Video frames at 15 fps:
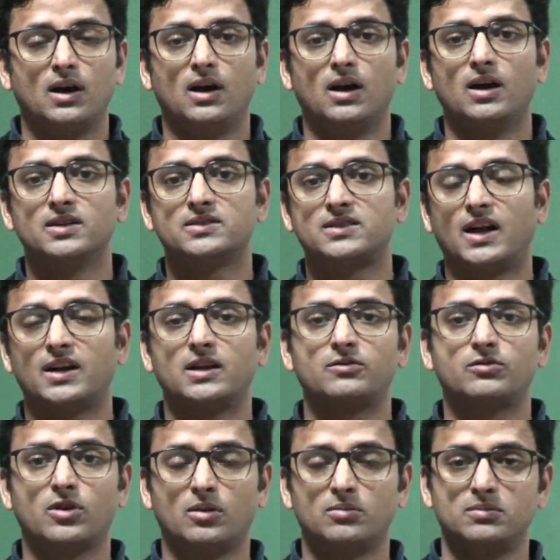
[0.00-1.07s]
uh,
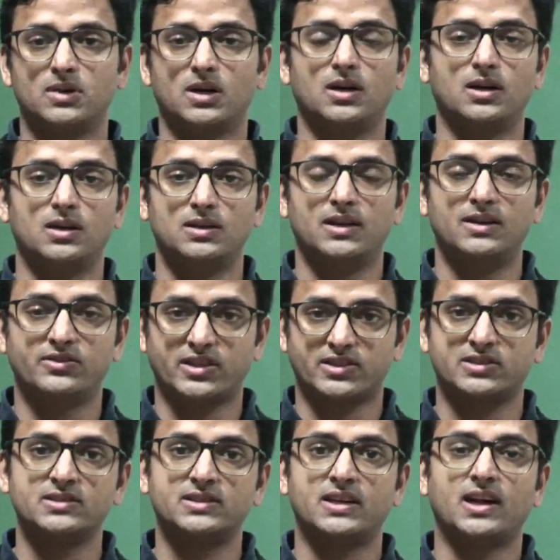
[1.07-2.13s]
starting from uh, the
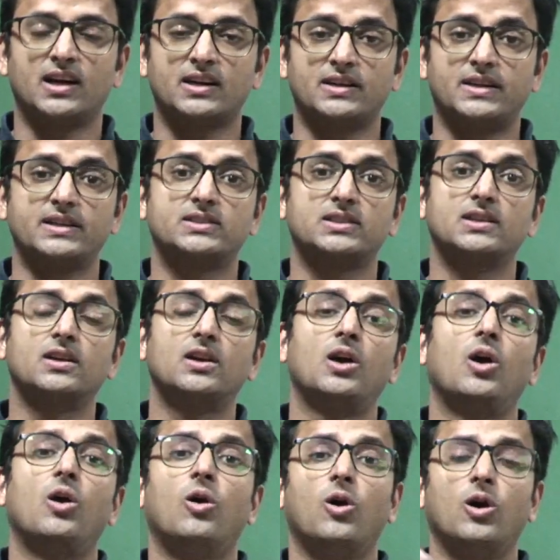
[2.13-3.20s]
instruction set architecture
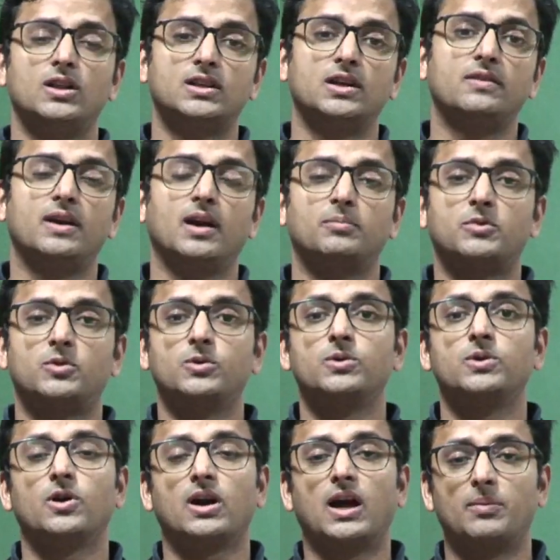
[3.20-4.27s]
all the way up
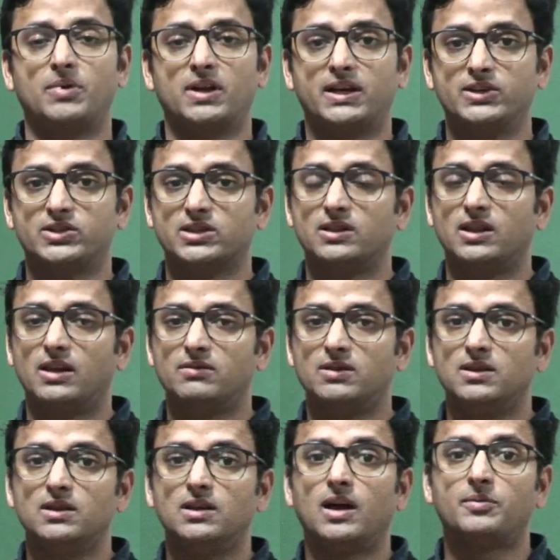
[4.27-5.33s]
to your application
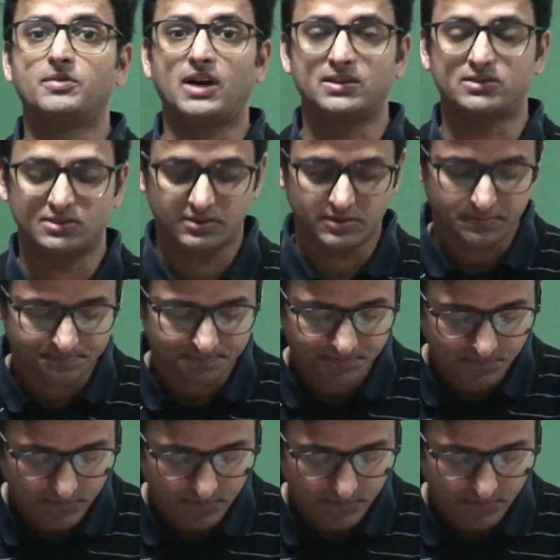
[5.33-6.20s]
level abstractions.